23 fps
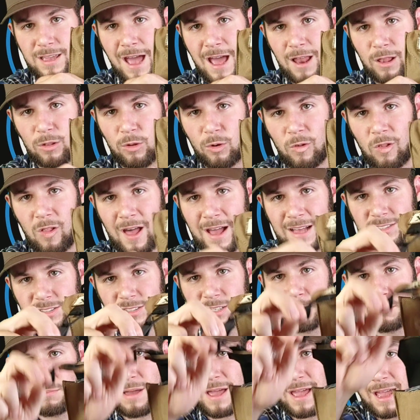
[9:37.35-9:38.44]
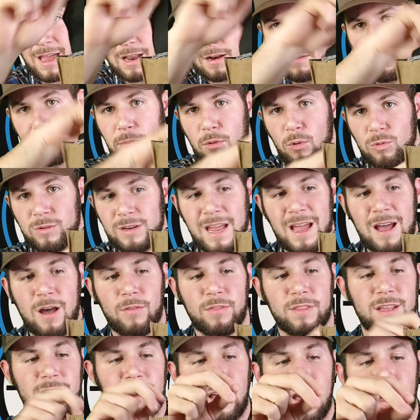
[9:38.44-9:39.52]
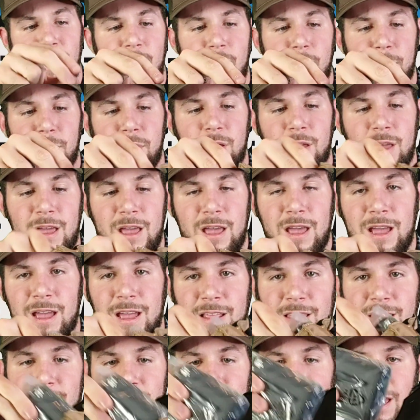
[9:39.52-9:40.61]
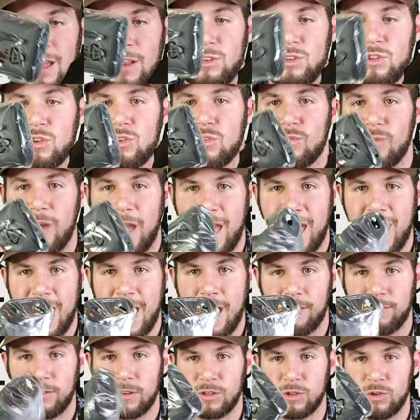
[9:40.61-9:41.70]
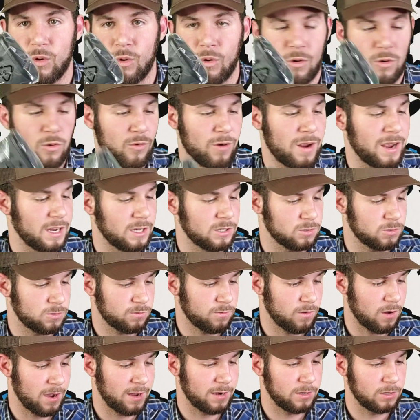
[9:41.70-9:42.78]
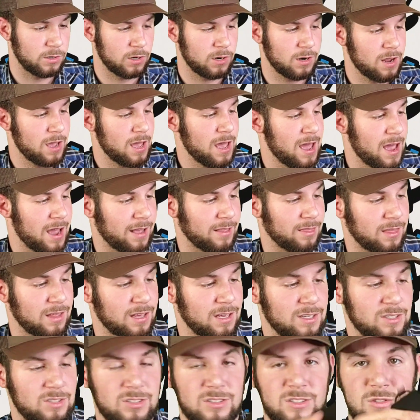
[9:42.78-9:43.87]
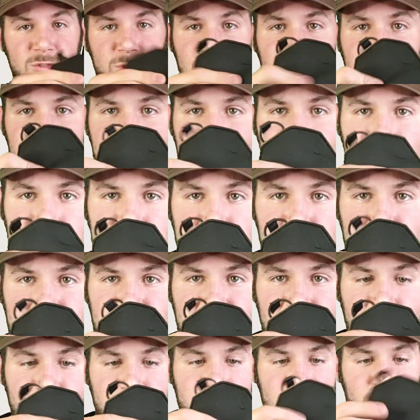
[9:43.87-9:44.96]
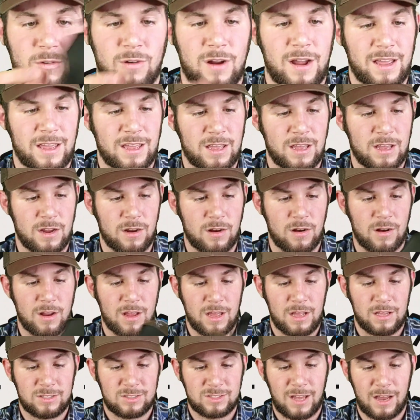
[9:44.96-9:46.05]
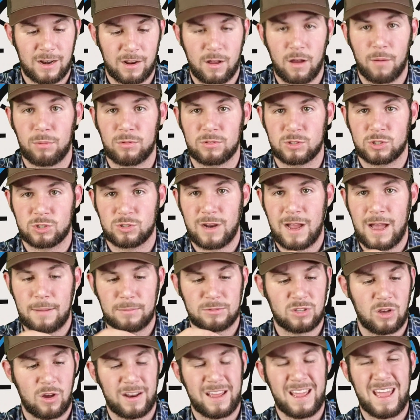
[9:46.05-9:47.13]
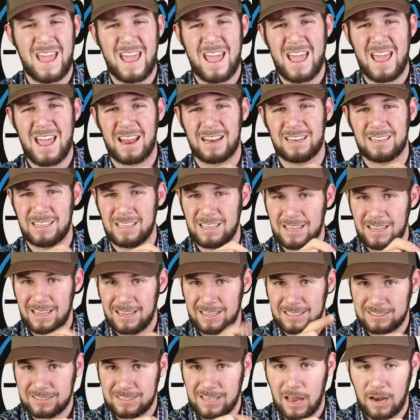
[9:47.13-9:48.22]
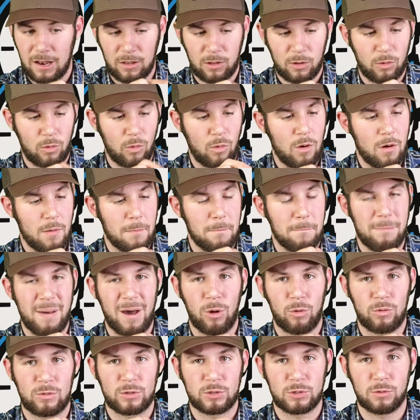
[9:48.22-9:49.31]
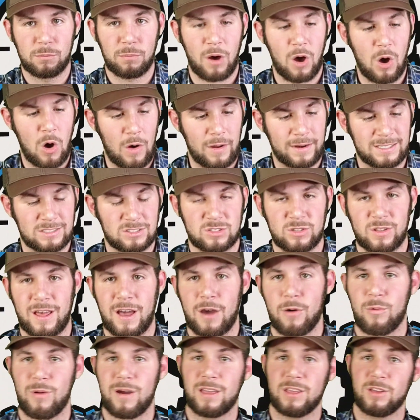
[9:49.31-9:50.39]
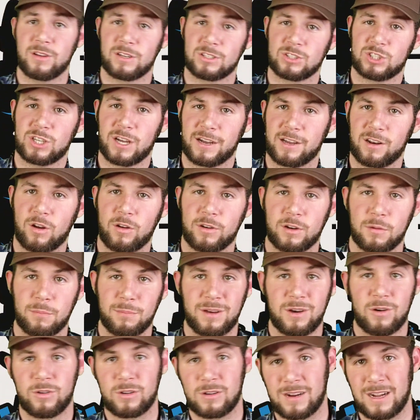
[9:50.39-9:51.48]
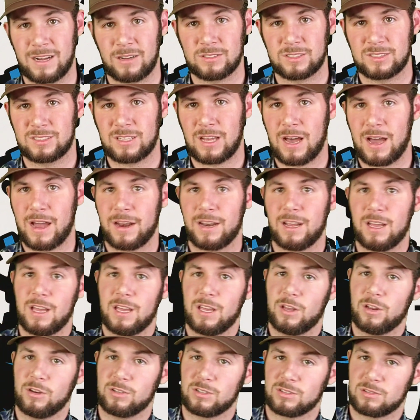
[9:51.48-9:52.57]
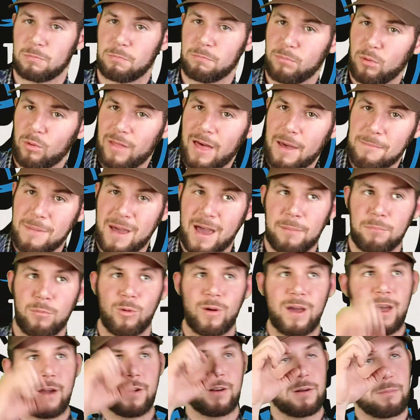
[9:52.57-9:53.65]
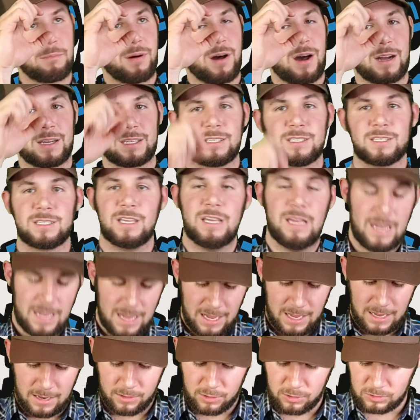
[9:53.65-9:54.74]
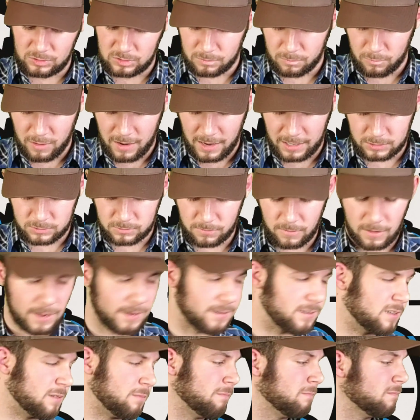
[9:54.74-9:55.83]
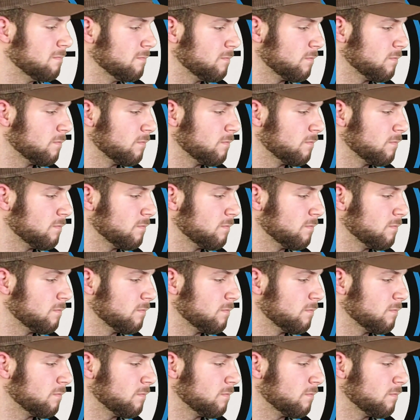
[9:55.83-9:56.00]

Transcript: Got a little elastic band, pull down then up, and then you have your rangefinder. And this is really nice material right here. It's got a couple of straps on it, and it's got a little belt loop on it, so that way you can chuck it on your belt. You're outside, you can just pull that bad boy out of your pocket and do some rangefinder.